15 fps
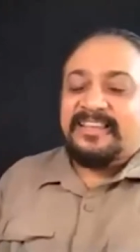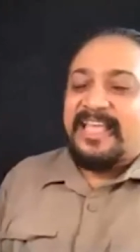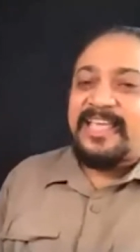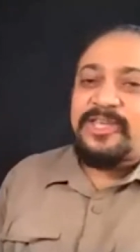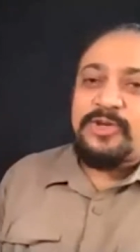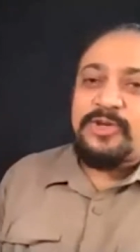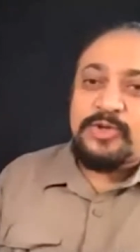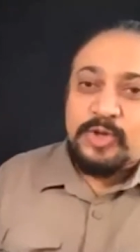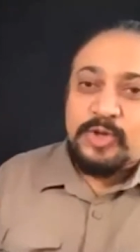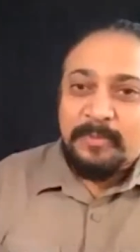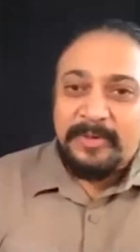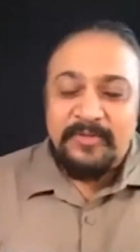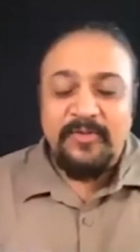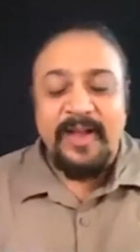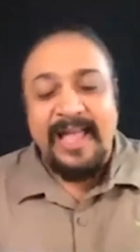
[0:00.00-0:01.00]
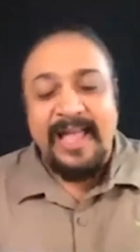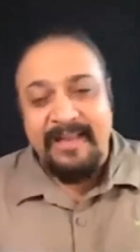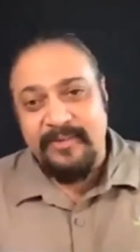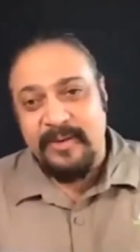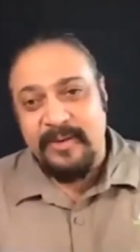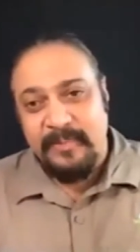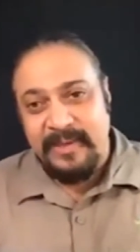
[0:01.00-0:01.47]
thank you so much for
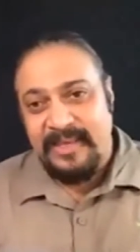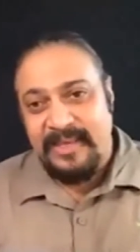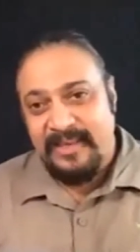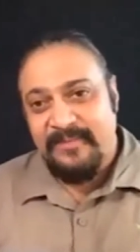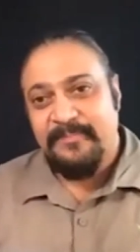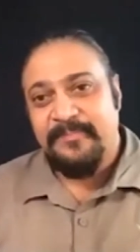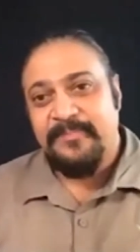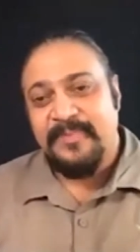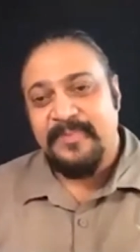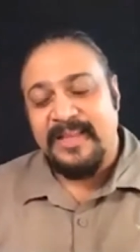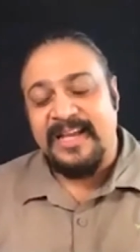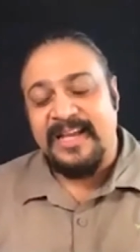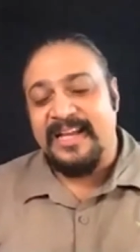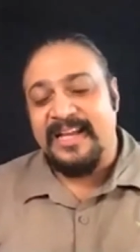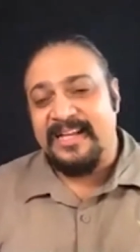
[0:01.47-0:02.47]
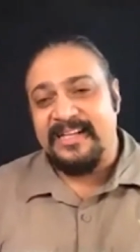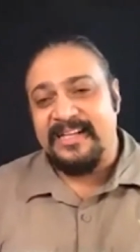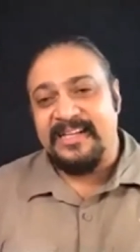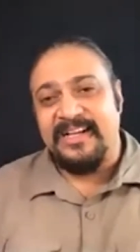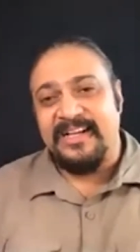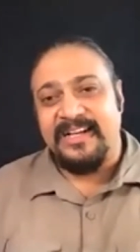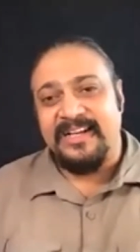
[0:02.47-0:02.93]
having me.
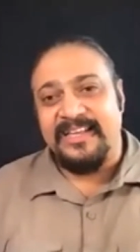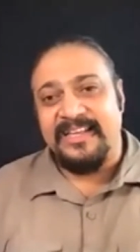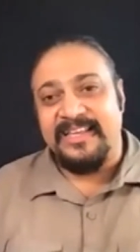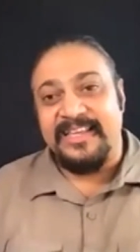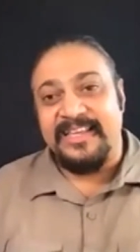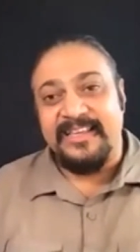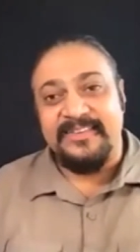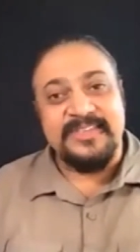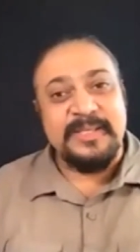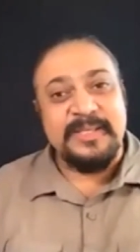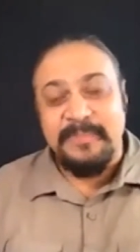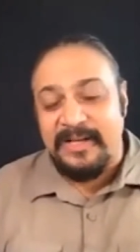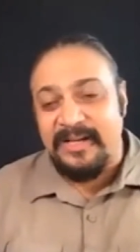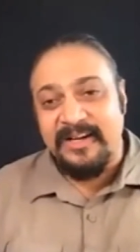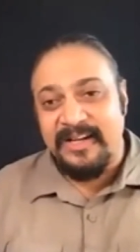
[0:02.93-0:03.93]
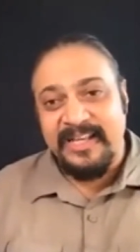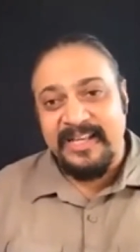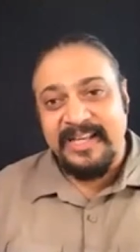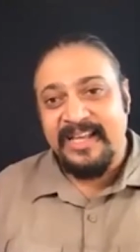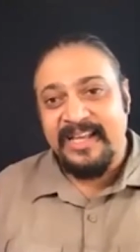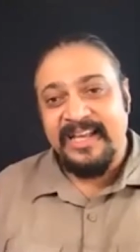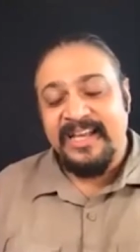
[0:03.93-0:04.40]
And uh,
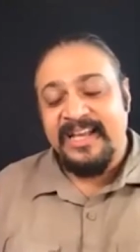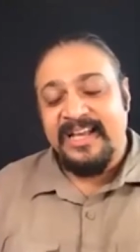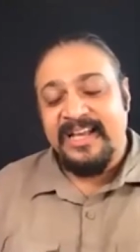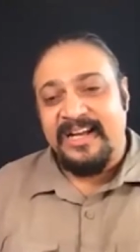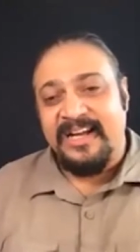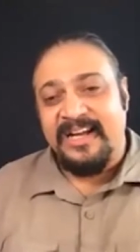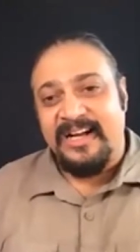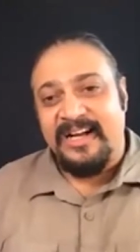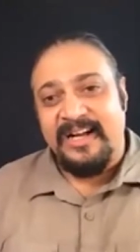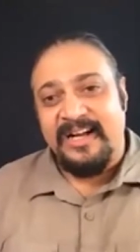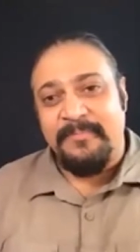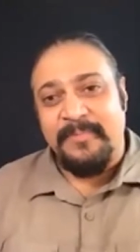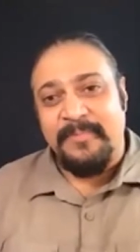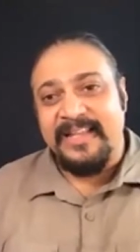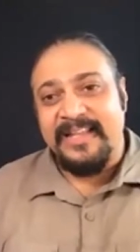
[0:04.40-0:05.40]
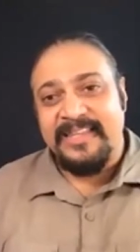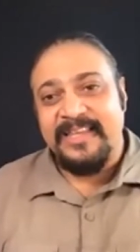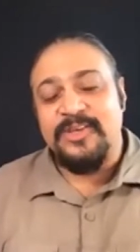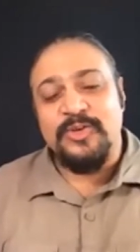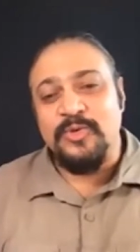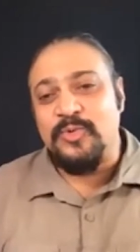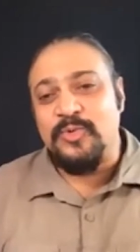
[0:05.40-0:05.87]
similarly, uh, I
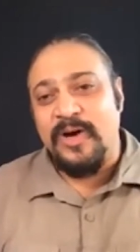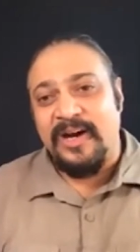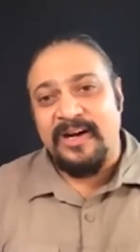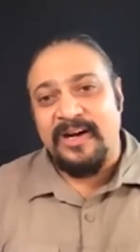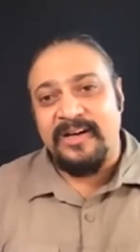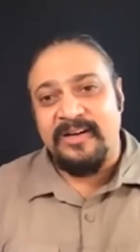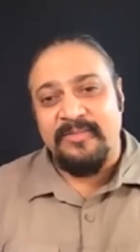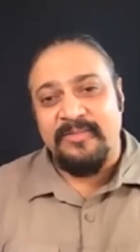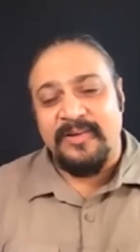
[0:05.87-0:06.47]
think you are,